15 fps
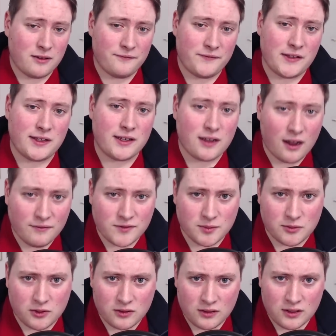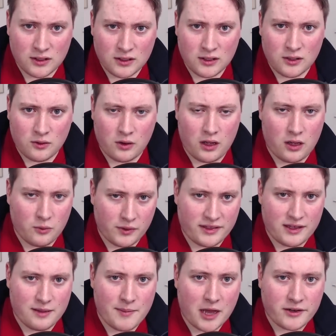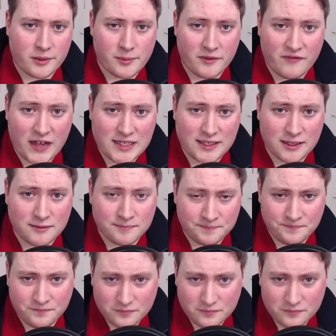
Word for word: feeling comfortable with the amount I'm investing.